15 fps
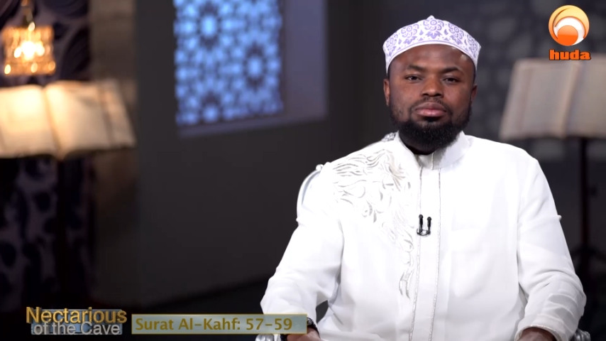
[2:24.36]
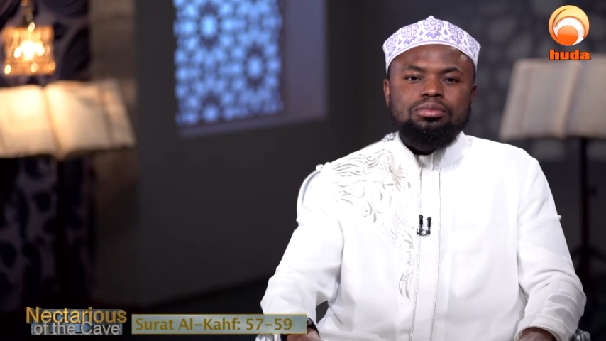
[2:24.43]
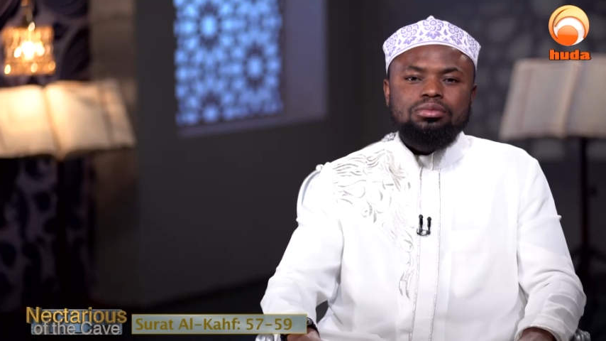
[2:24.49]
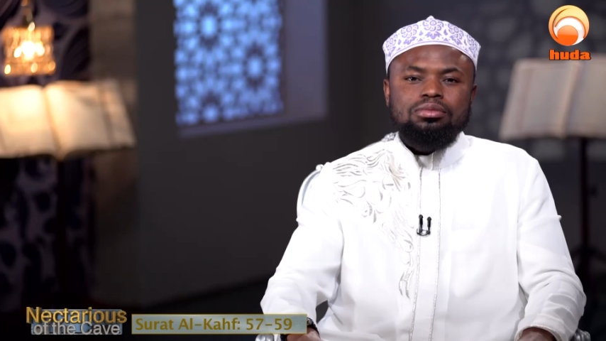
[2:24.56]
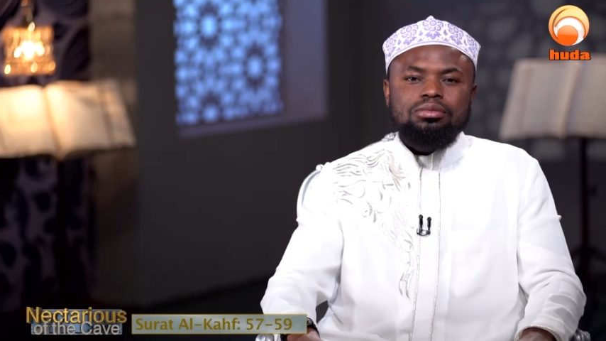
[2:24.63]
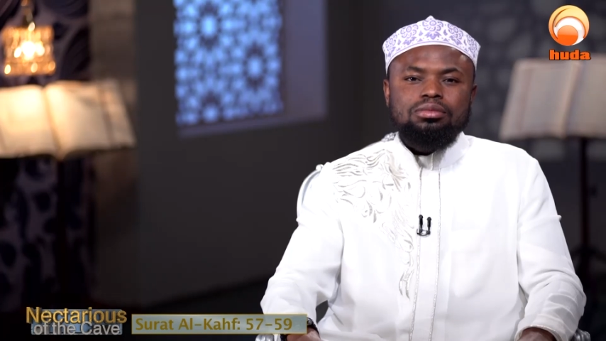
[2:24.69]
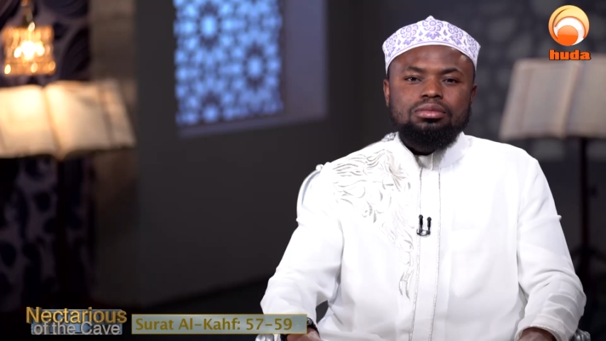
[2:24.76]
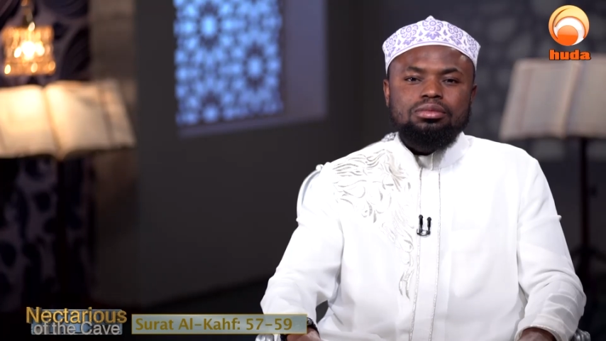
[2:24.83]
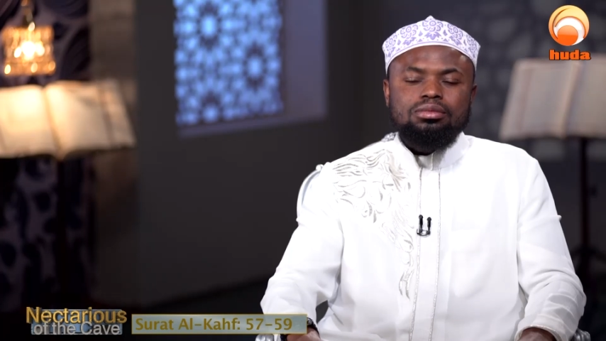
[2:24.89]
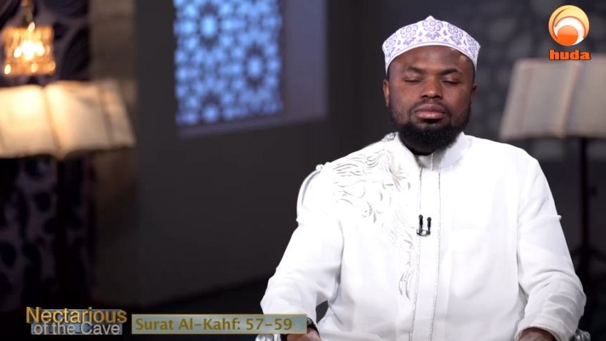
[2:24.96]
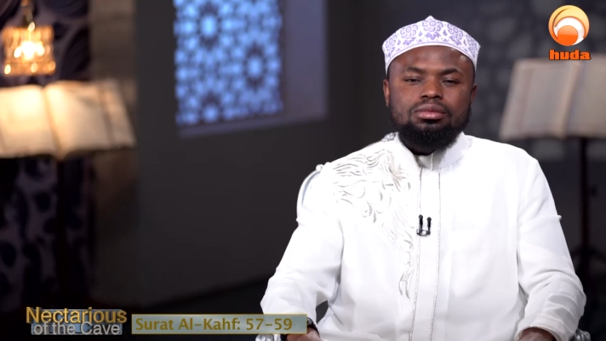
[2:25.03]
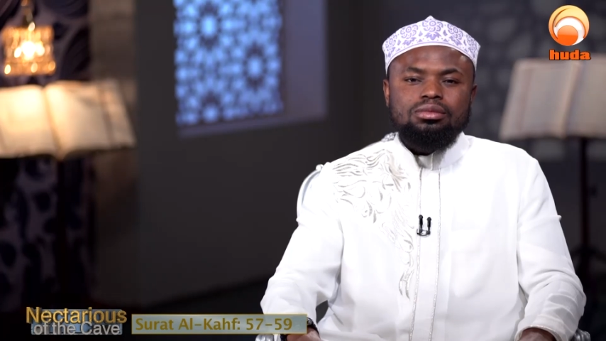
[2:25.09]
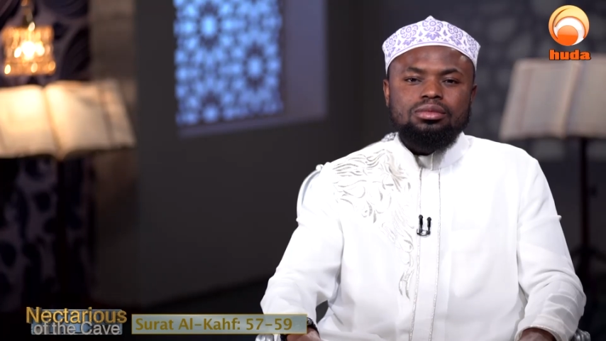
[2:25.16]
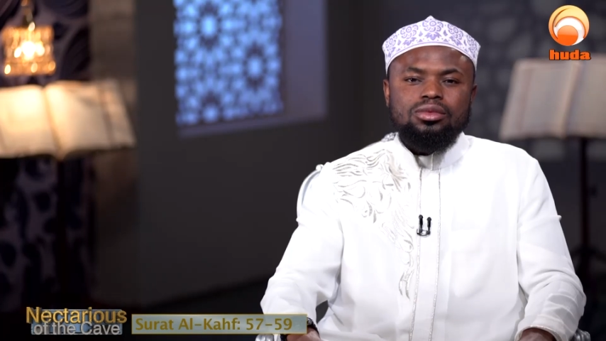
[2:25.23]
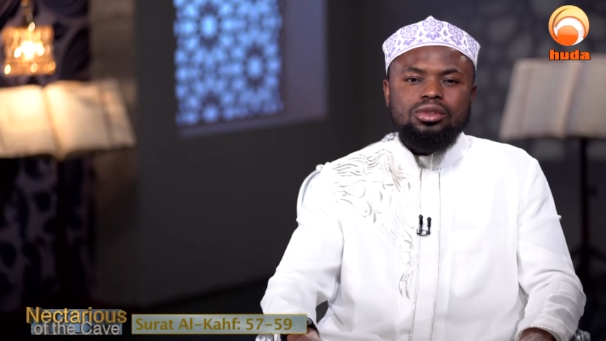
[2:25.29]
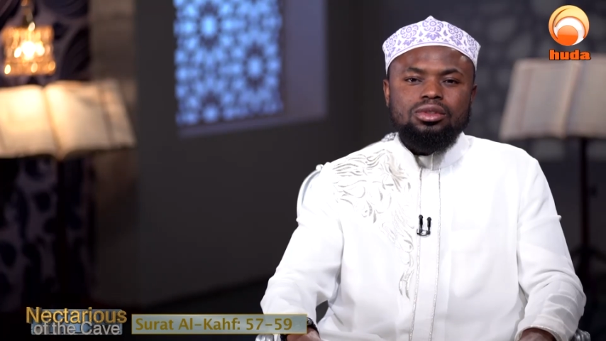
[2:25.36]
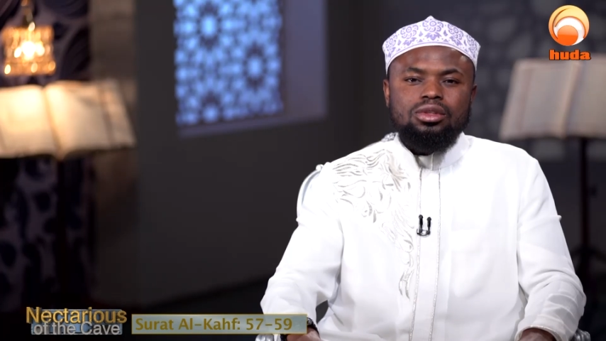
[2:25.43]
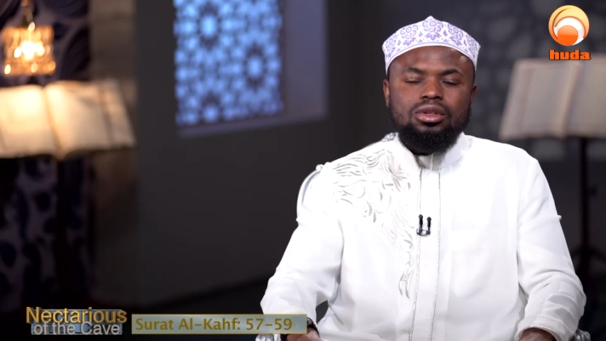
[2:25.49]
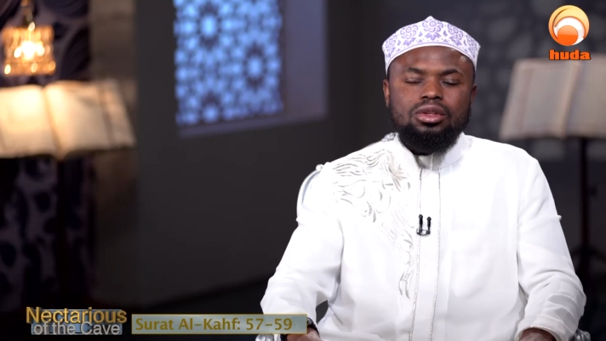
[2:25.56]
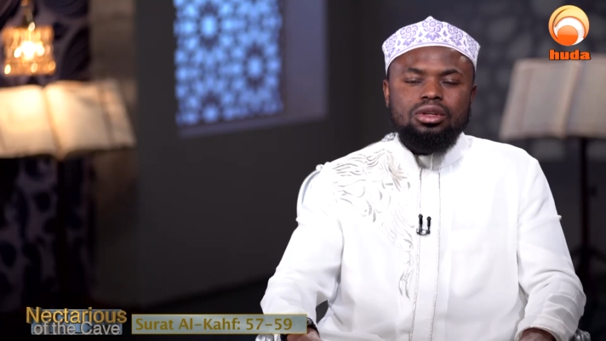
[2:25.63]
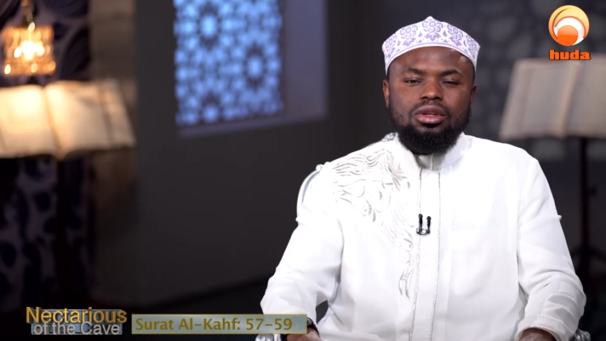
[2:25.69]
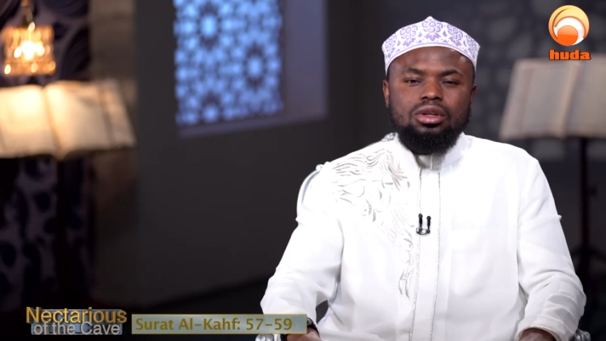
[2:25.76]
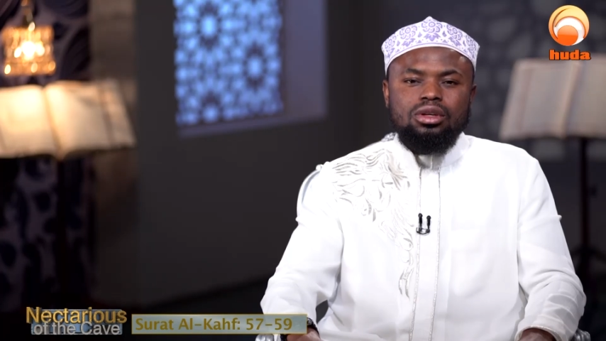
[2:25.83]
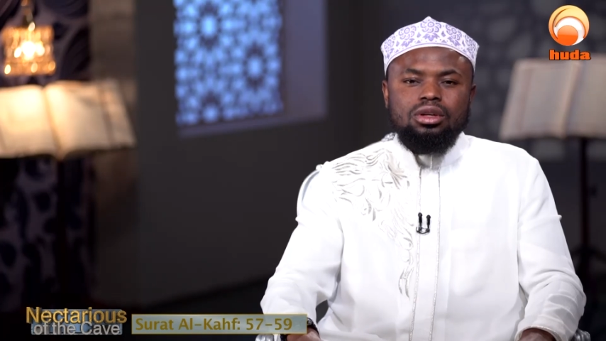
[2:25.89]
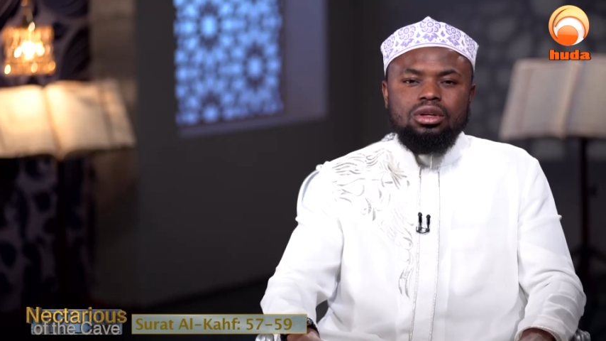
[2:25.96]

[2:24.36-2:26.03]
Nothing is said.